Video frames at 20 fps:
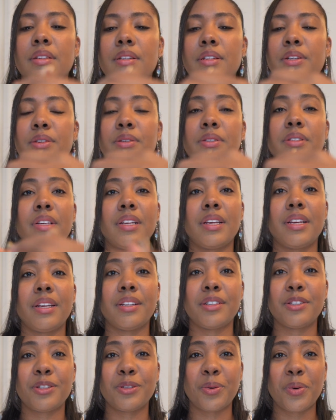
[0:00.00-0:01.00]
use the
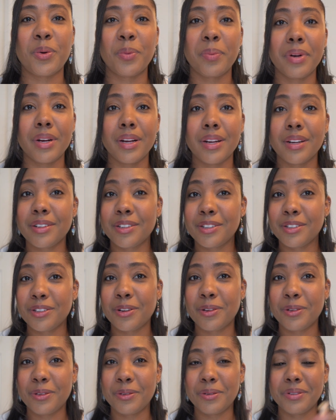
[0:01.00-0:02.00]
keys to open it.
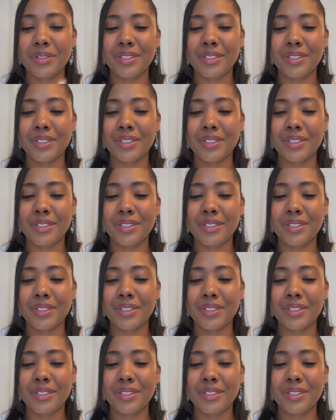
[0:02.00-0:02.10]
Don't lose